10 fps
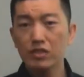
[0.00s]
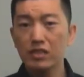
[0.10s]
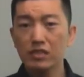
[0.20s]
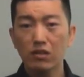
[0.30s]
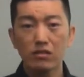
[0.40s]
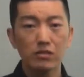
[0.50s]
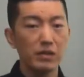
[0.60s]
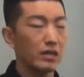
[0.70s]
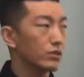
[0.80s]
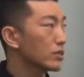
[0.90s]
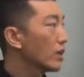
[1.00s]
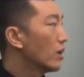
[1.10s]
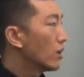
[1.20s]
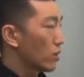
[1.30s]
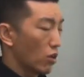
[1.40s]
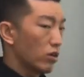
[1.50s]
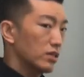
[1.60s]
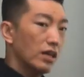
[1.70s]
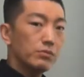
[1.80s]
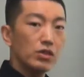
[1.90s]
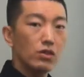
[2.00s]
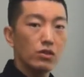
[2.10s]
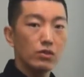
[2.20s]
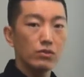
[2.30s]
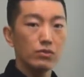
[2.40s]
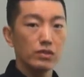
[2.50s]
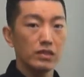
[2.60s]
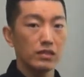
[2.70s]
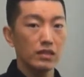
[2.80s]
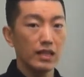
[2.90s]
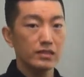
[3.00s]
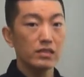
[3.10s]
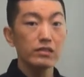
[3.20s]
Did he talk about a long time ago in classic